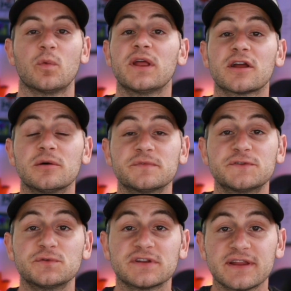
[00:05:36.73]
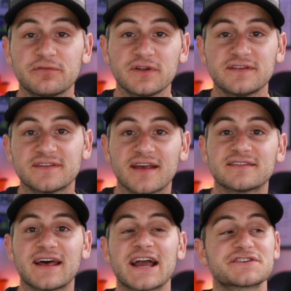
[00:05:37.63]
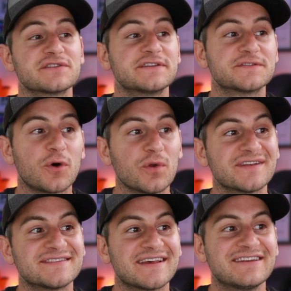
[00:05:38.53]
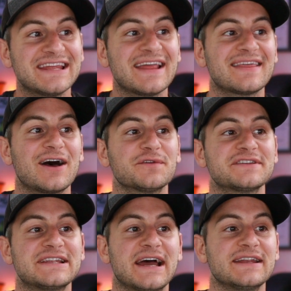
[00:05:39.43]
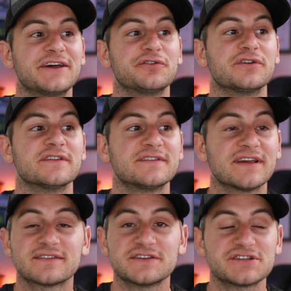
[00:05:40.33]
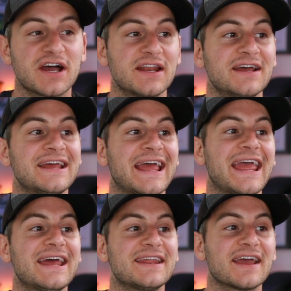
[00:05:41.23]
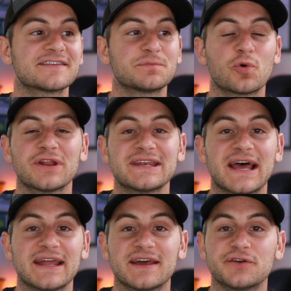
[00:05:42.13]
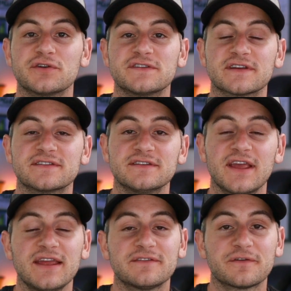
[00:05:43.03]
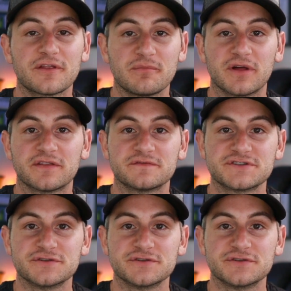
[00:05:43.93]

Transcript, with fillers: When it comes to deliveries, Tesla actually sold 78,906 in China and exported 968 for the month of